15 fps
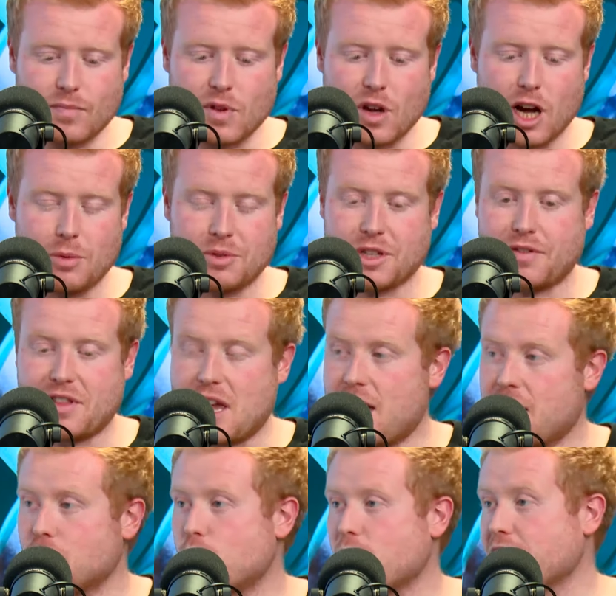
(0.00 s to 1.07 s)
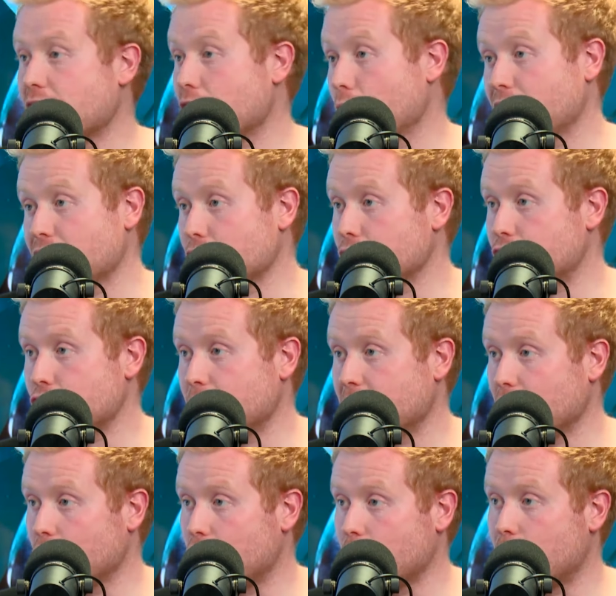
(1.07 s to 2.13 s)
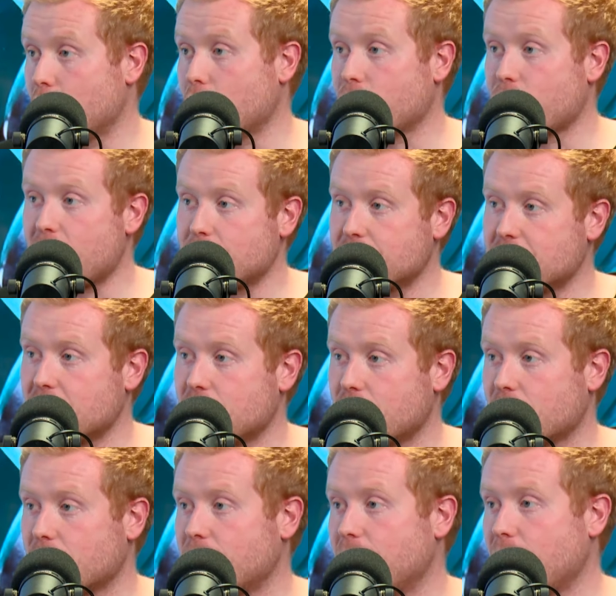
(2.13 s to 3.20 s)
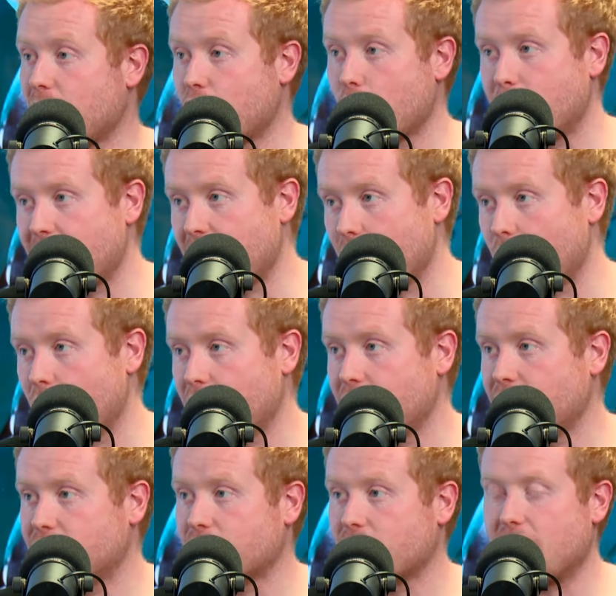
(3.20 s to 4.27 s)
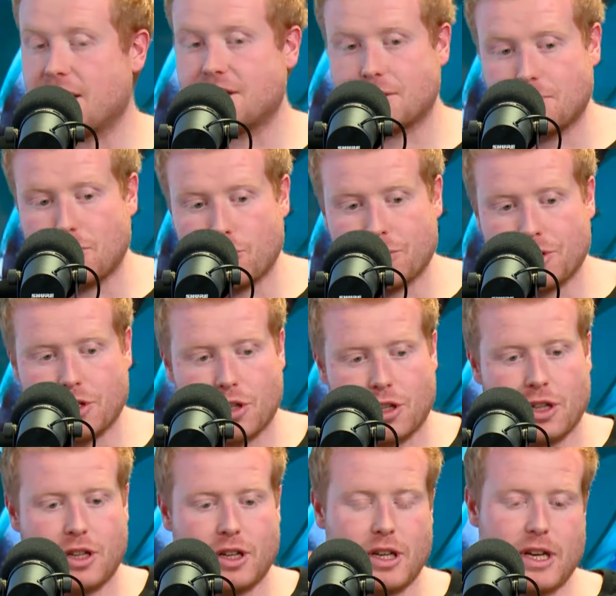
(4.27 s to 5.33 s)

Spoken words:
I was of the age where you could go on YouTube and look up Gordon Ramsay or Marco Pierre White or Hessen Blumenthal.